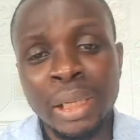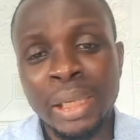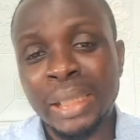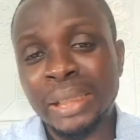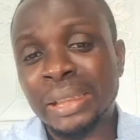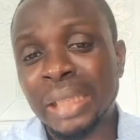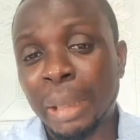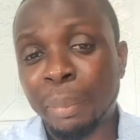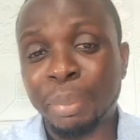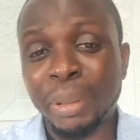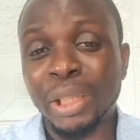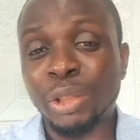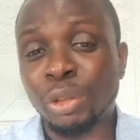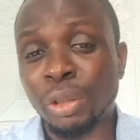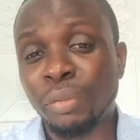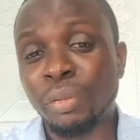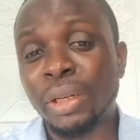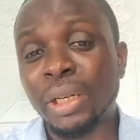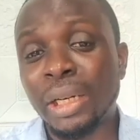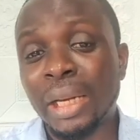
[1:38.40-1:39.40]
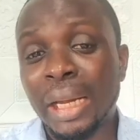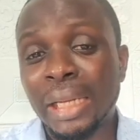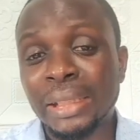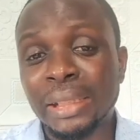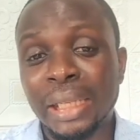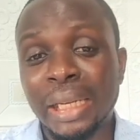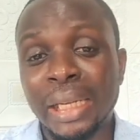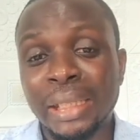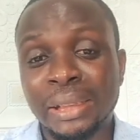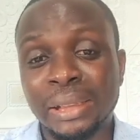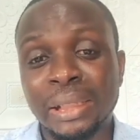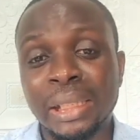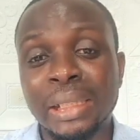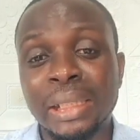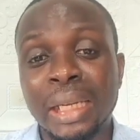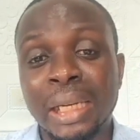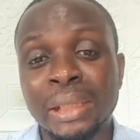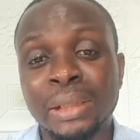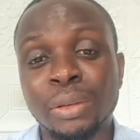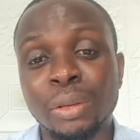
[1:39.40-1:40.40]
it appears to a very large
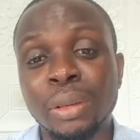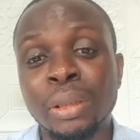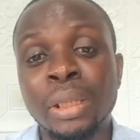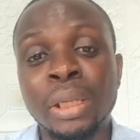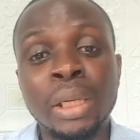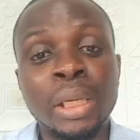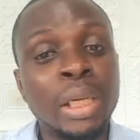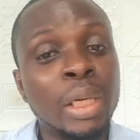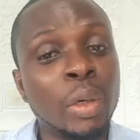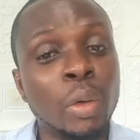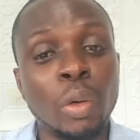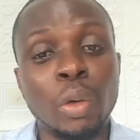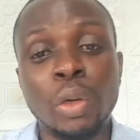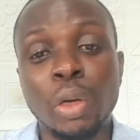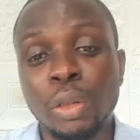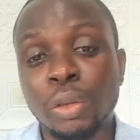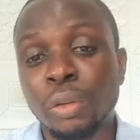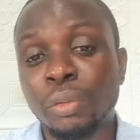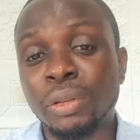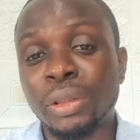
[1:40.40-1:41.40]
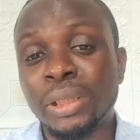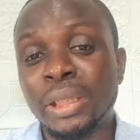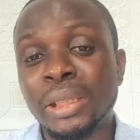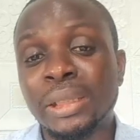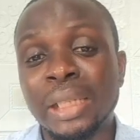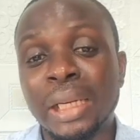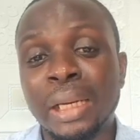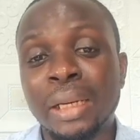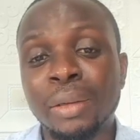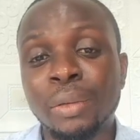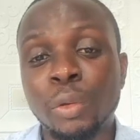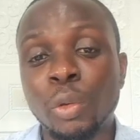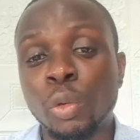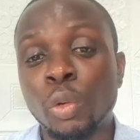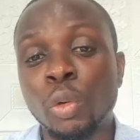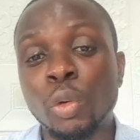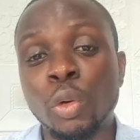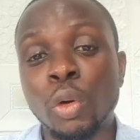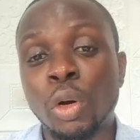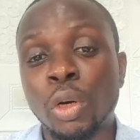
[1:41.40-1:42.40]
extent that a whole lot of the data
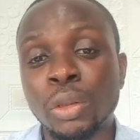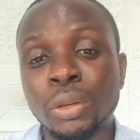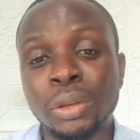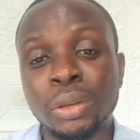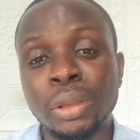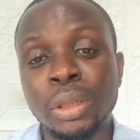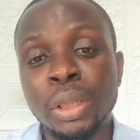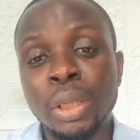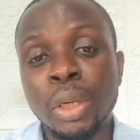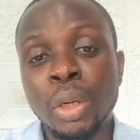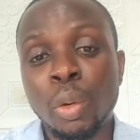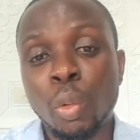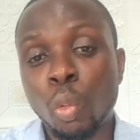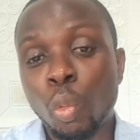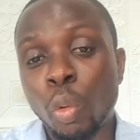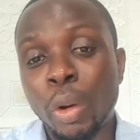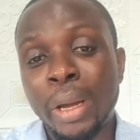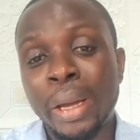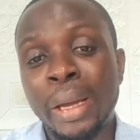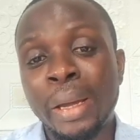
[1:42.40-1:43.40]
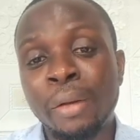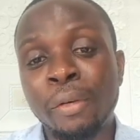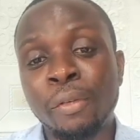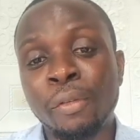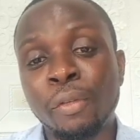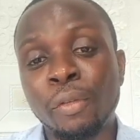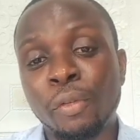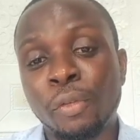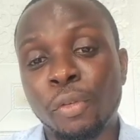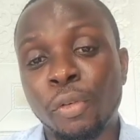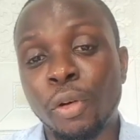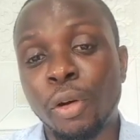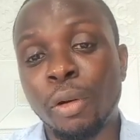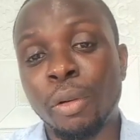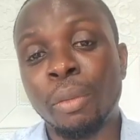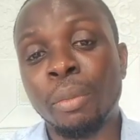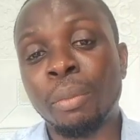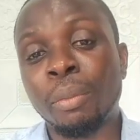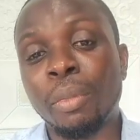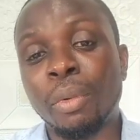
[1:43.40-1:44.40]
Google got were
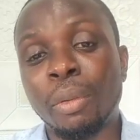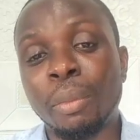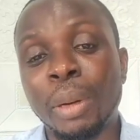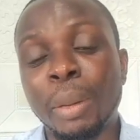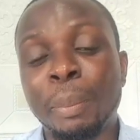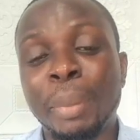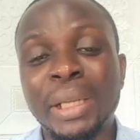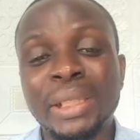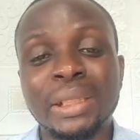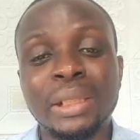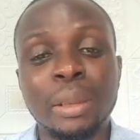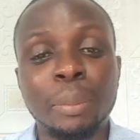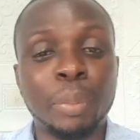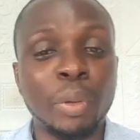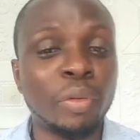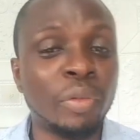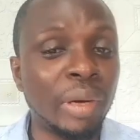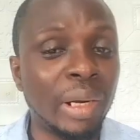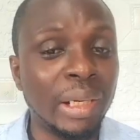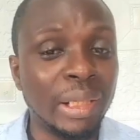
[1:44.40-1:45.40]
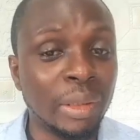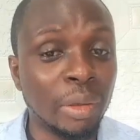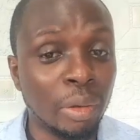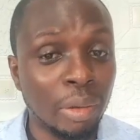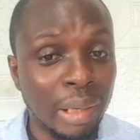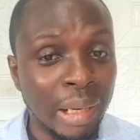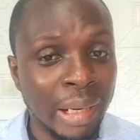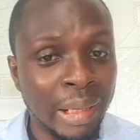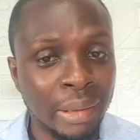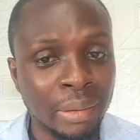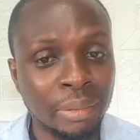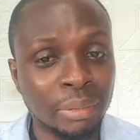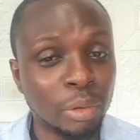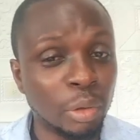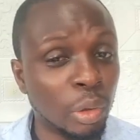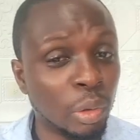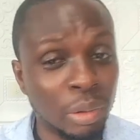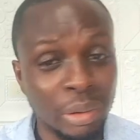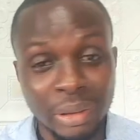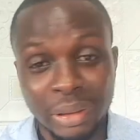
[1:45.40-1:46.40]
from on my personal profiling online,
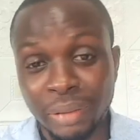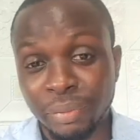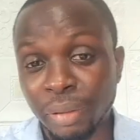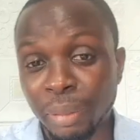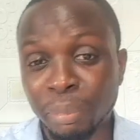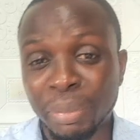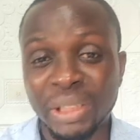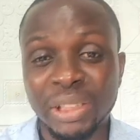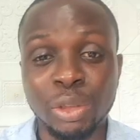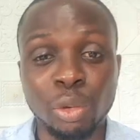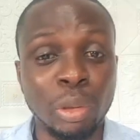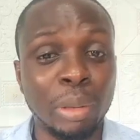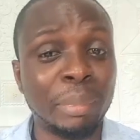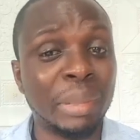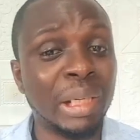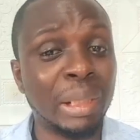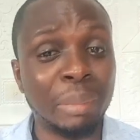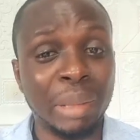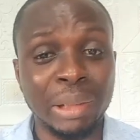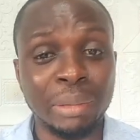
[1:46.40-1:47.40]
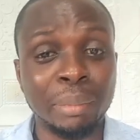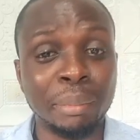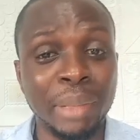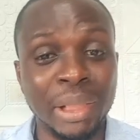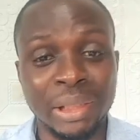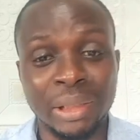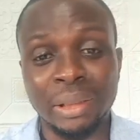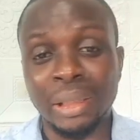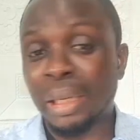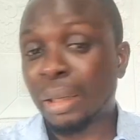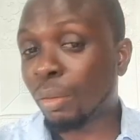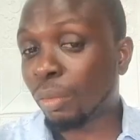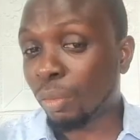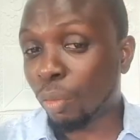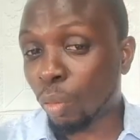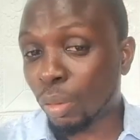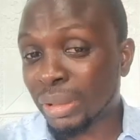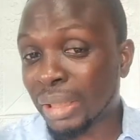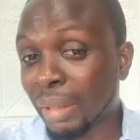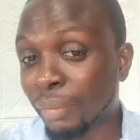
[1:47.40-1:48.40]
in different places where my name has been mentioned and
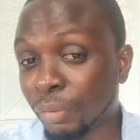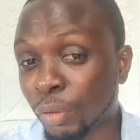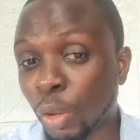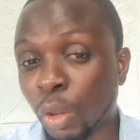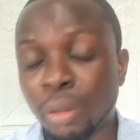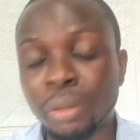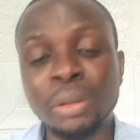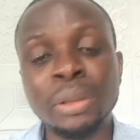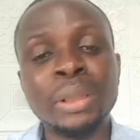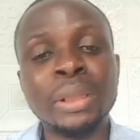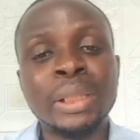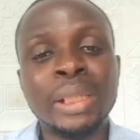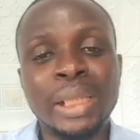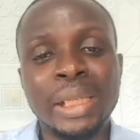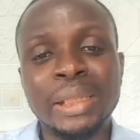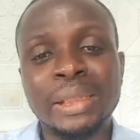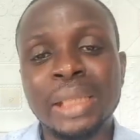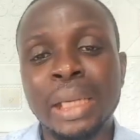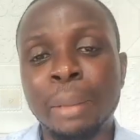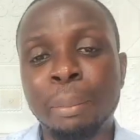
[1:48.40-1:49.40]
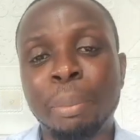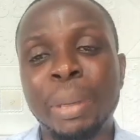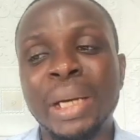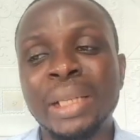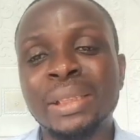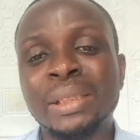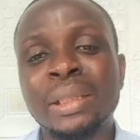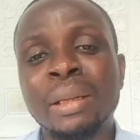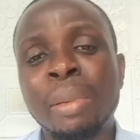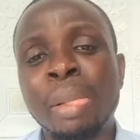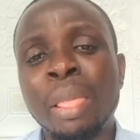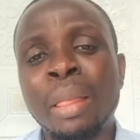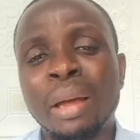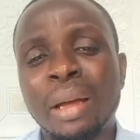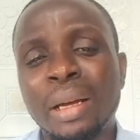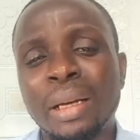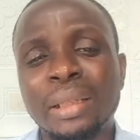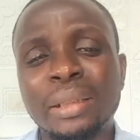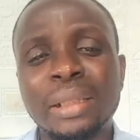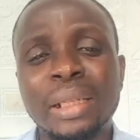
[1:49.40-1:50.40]
what I've done in time past.
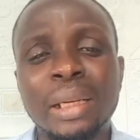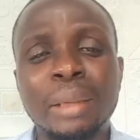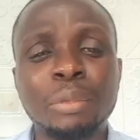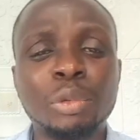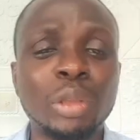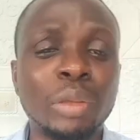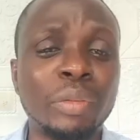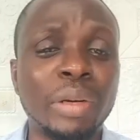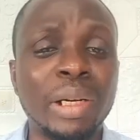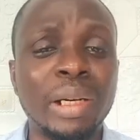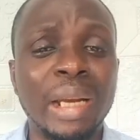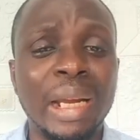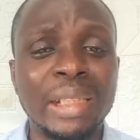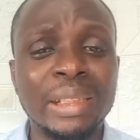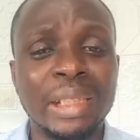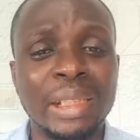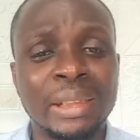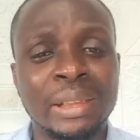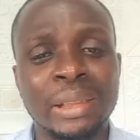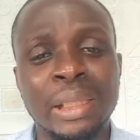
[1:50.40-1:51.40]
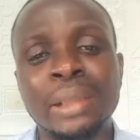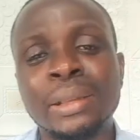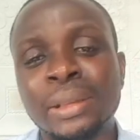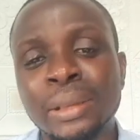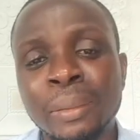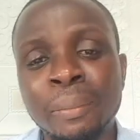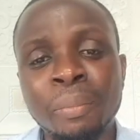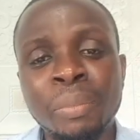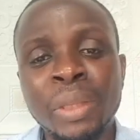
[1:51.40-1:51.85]
And to a very large extent,